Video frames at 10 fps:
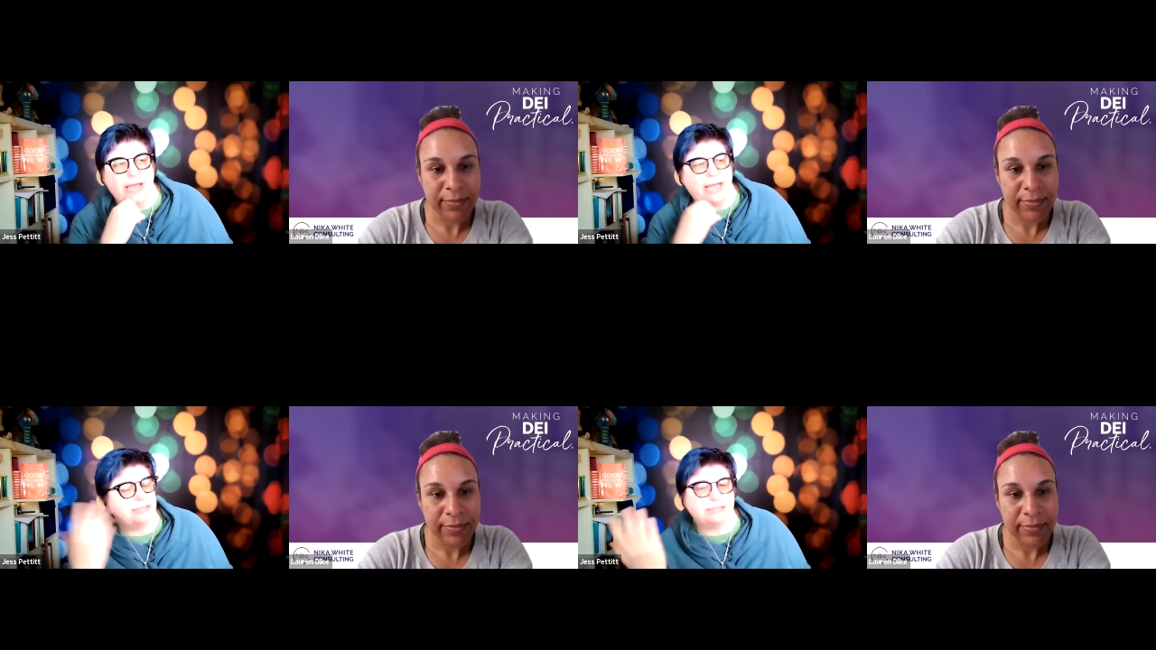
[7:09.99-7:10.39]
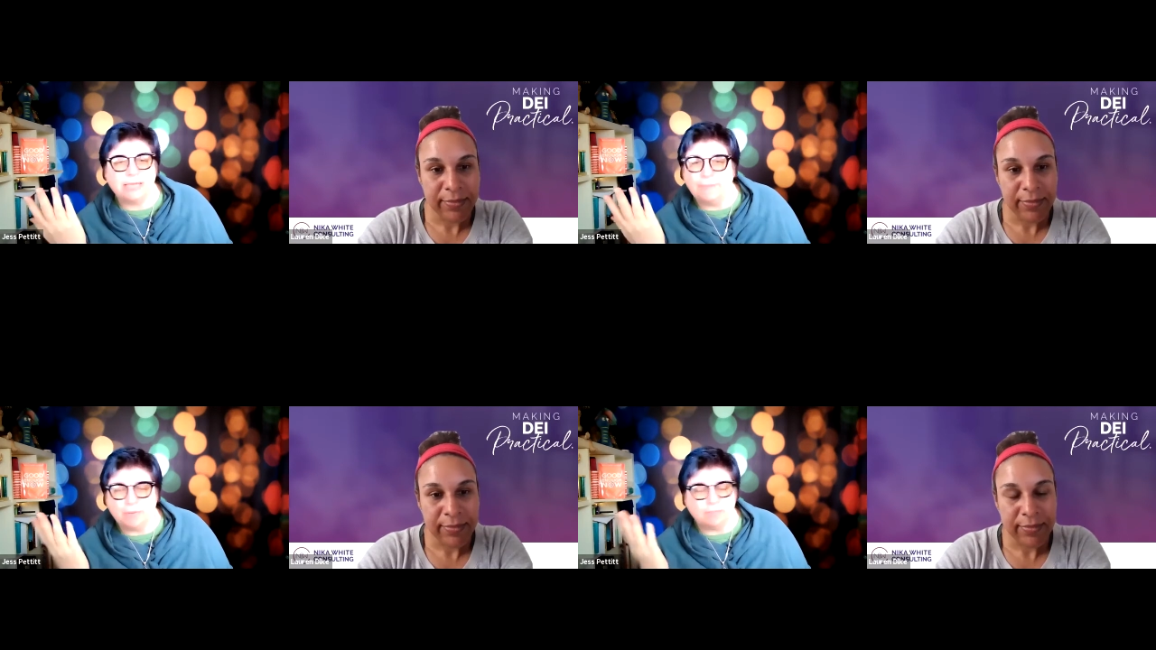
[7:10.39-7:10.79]
Speaker 1: And
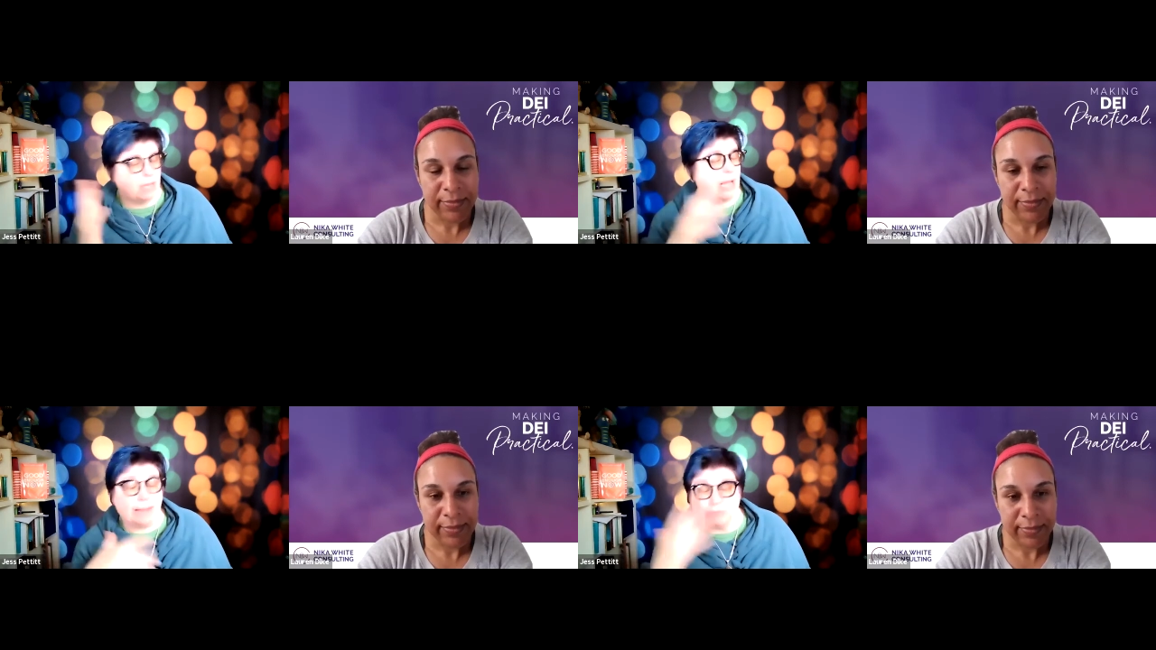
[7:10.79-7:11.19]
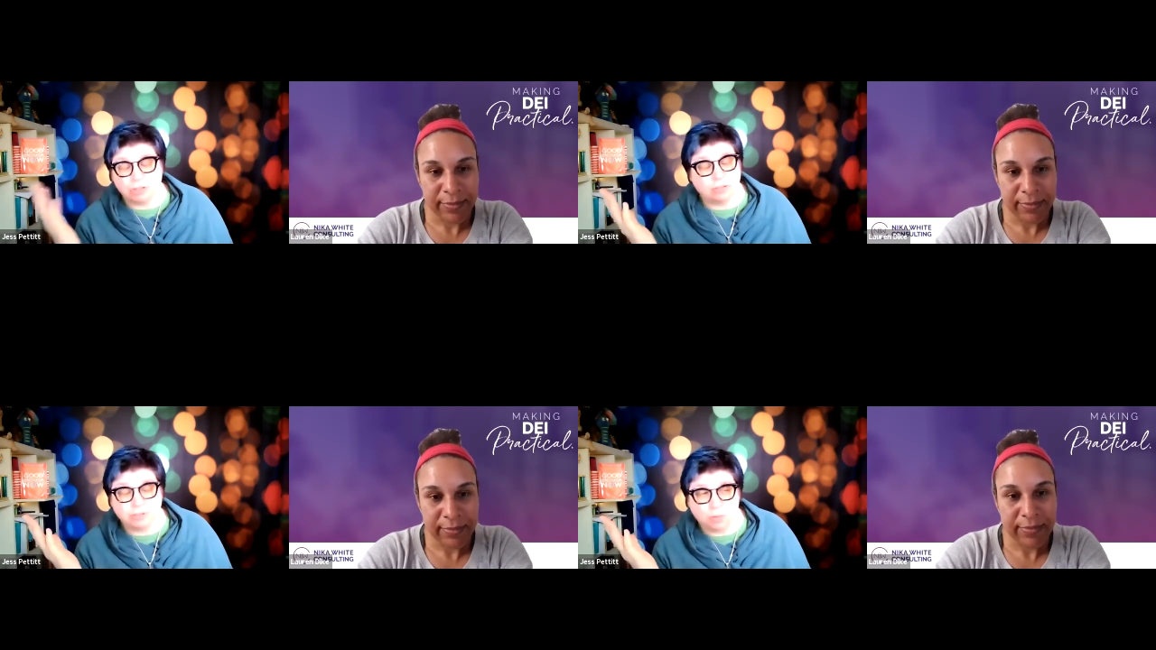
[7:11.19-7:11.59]
some, I'm
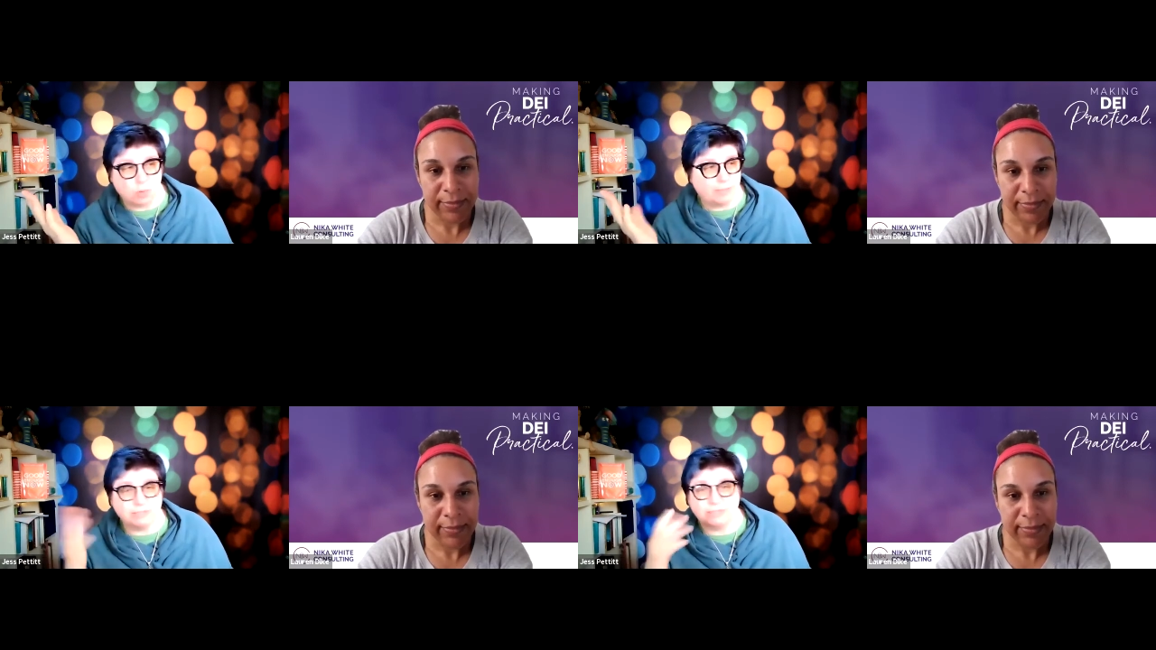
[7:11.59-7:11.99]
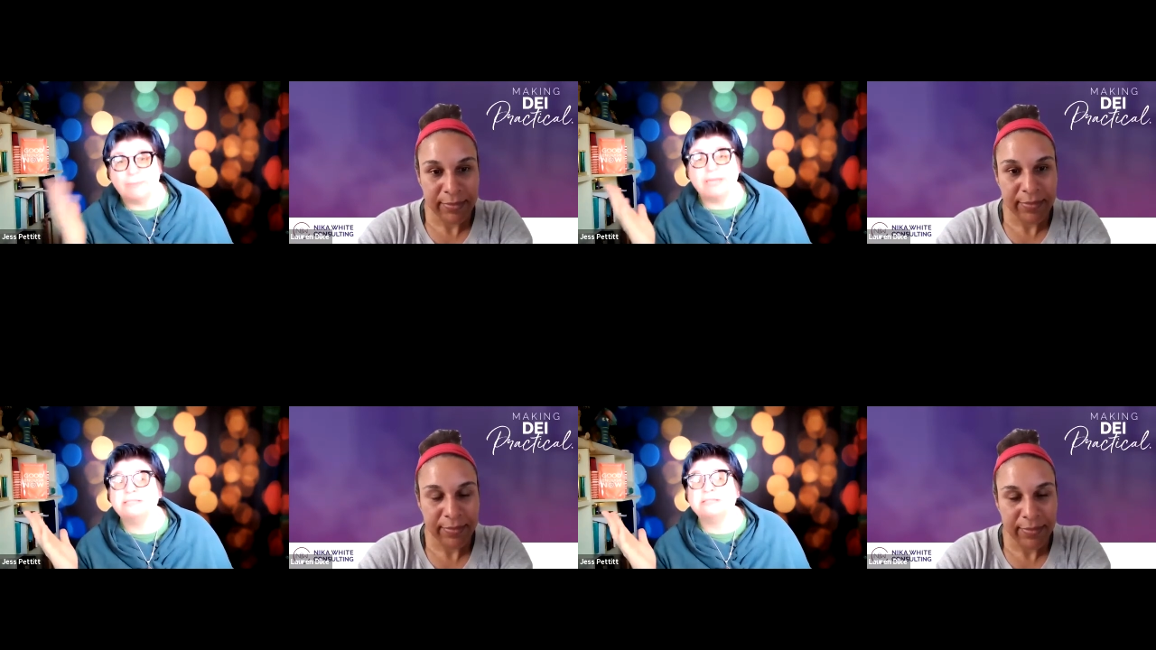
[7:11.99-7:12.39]
sure it was a woman,
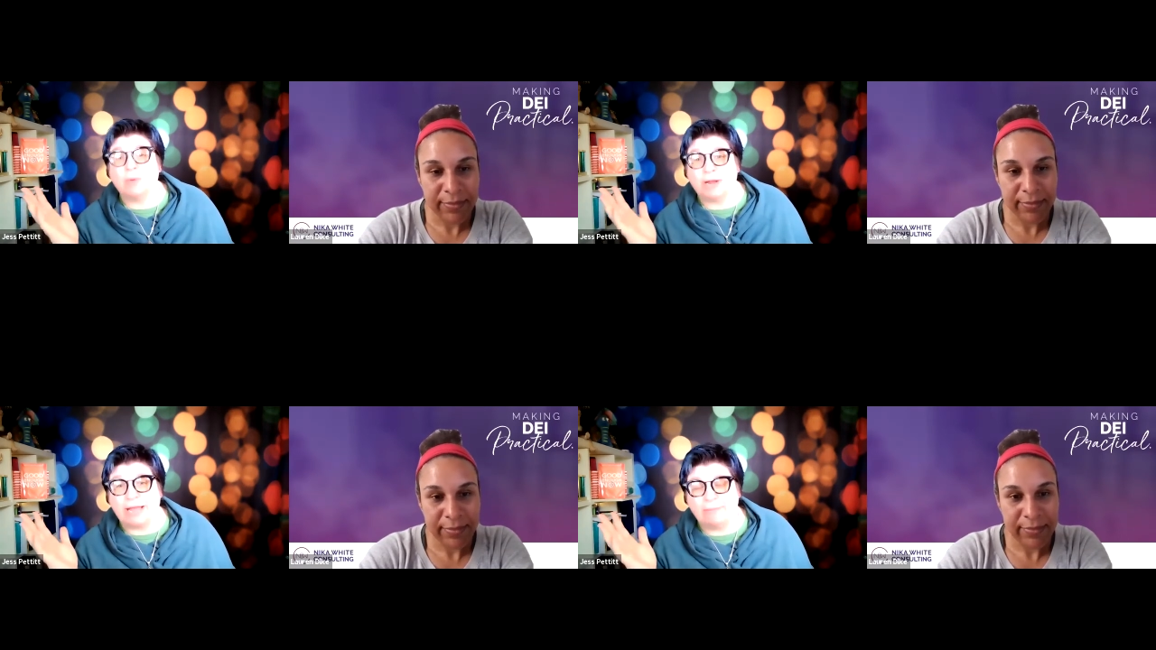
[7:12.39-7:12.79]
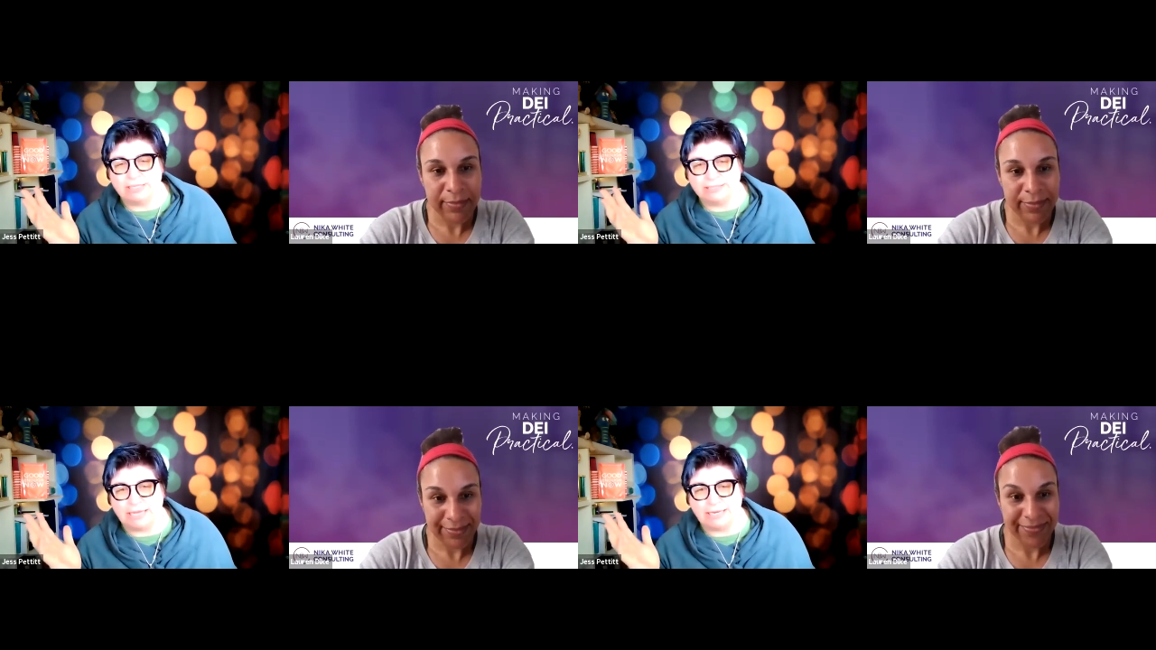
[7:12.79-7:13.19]
somebody somewhere gave me
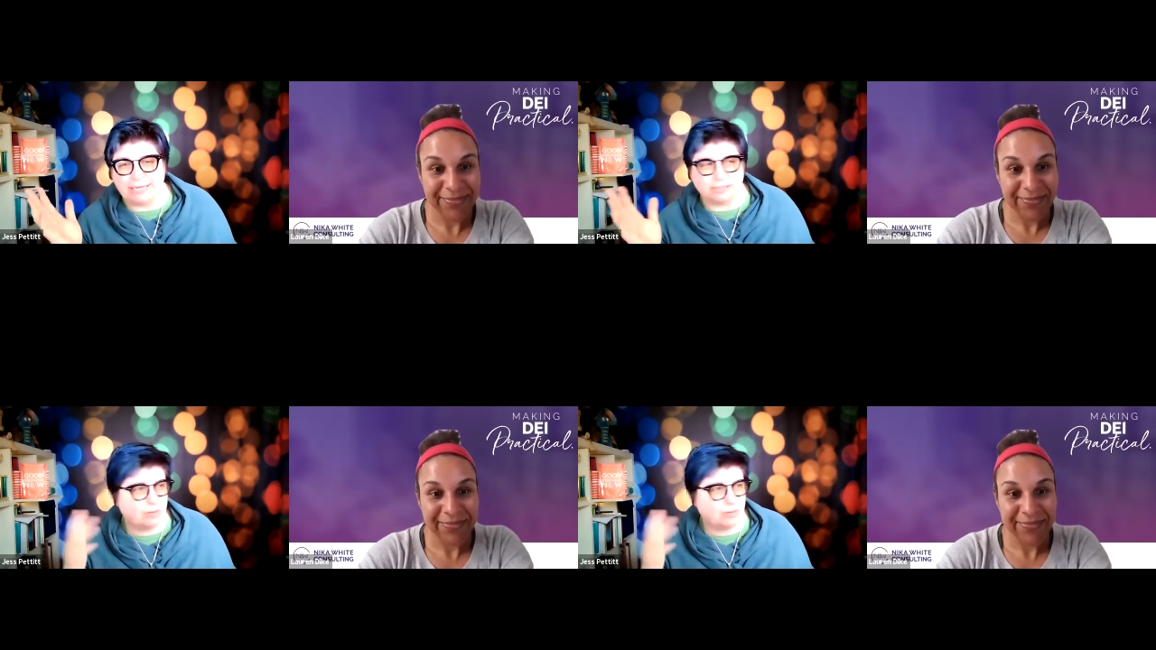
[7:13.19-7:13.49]
this idea.